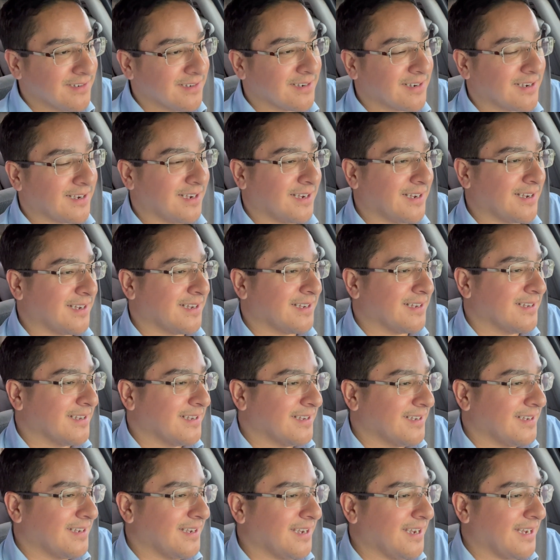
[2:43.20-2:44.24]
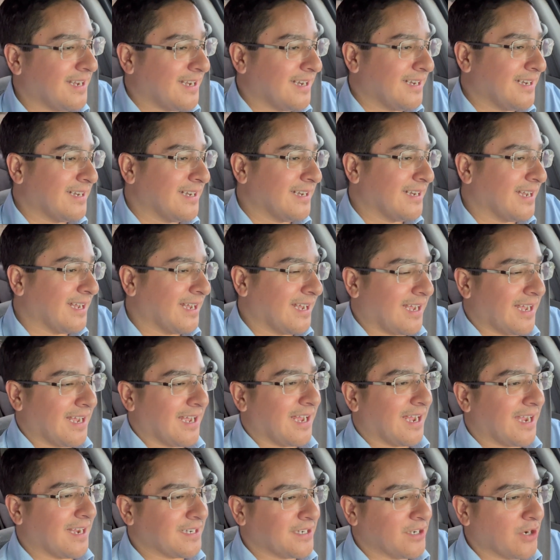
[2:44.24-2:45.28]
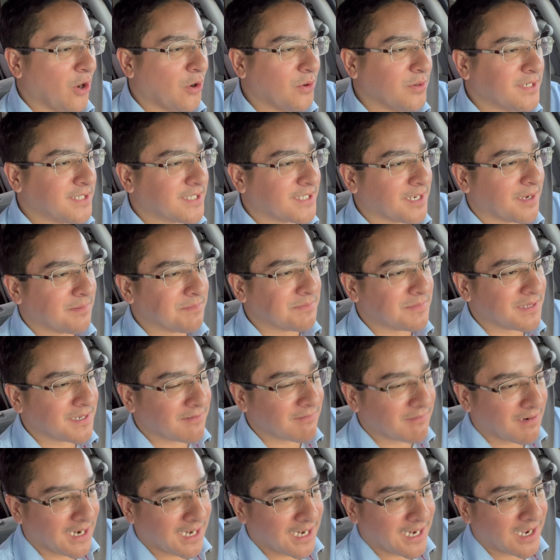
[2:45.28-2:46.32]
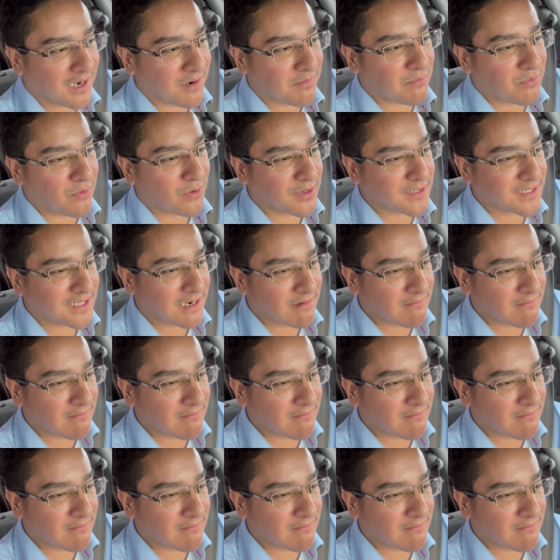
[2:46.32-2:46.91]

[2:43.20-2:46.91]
And I noticed something right now, boys.